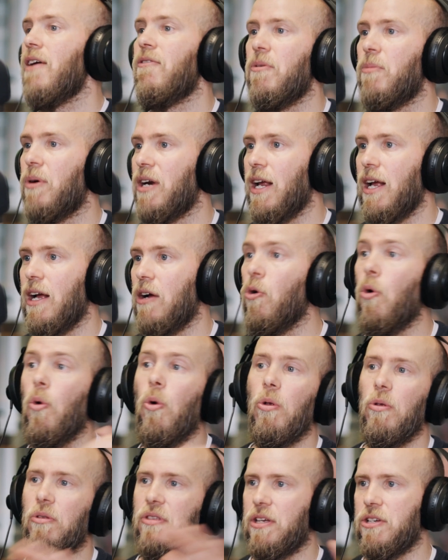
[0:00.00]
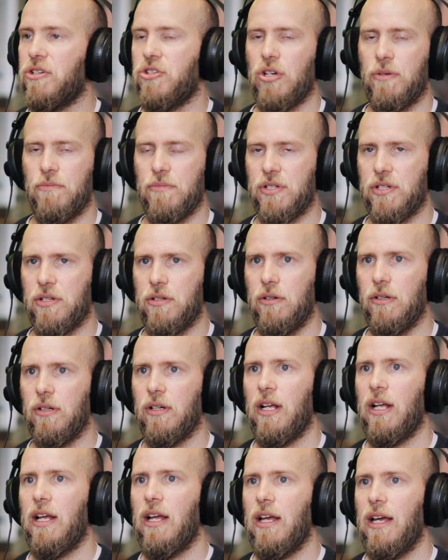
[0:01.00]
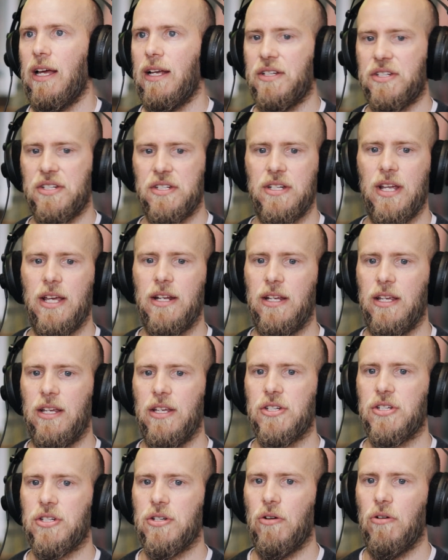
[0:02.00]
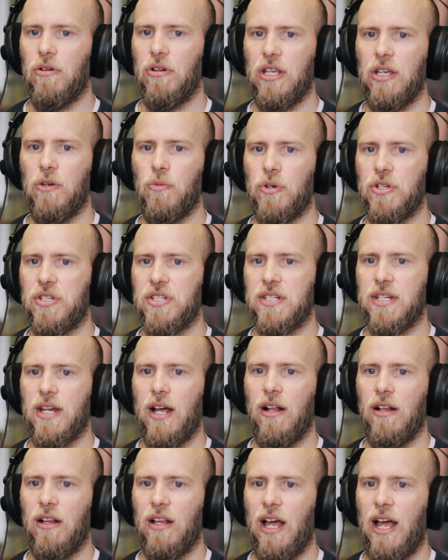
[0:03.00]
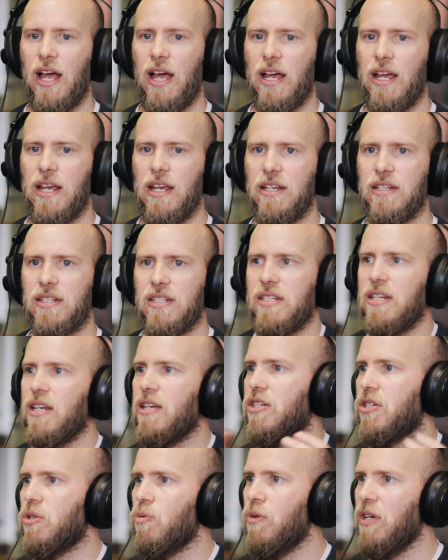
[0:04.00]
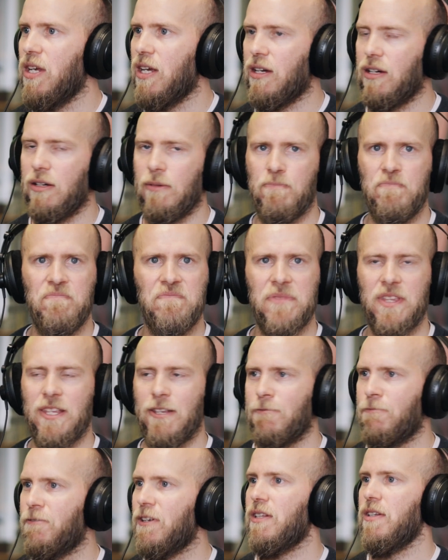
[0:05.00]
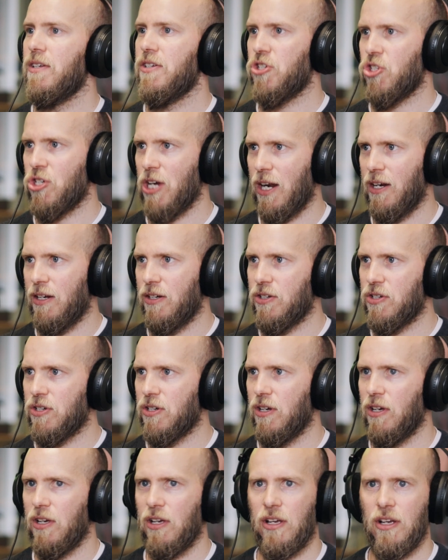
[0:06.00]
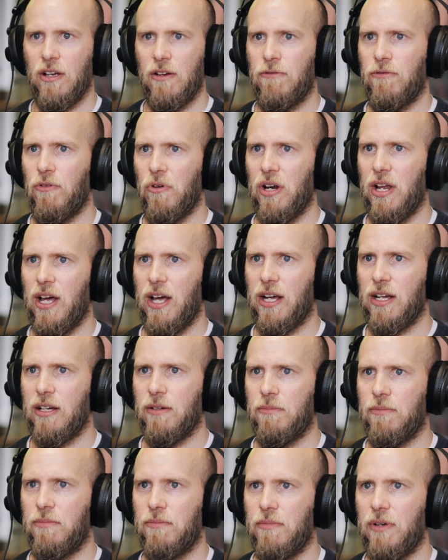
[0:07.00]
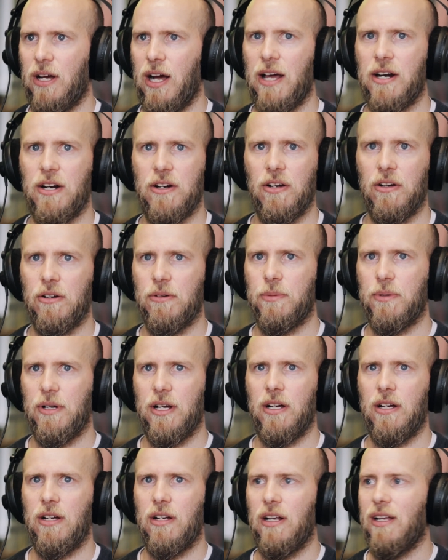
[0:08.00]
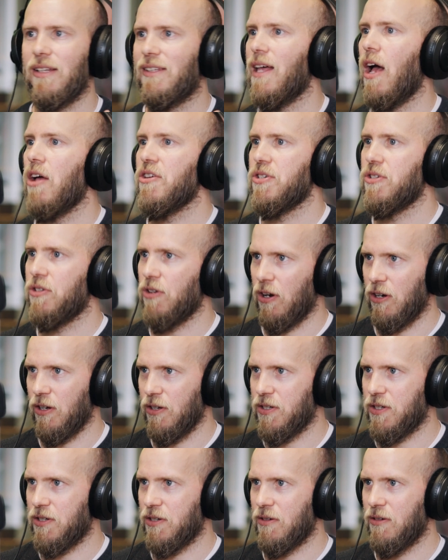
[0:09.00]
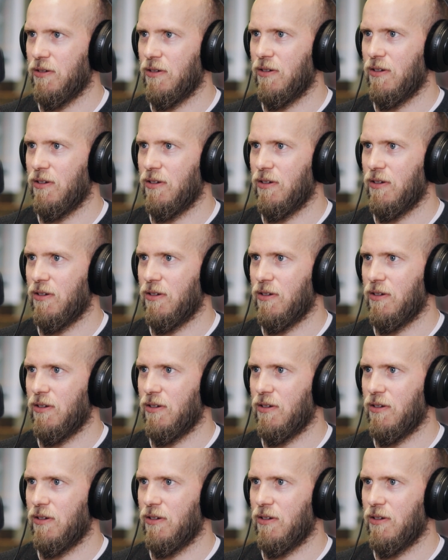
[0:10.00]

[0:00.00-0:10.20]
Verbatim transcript: everybody, all the gyms do. Mm. Instead, he sold, he would sell a six week fitness challenge for like, I don't know, uh, a thousand dollars,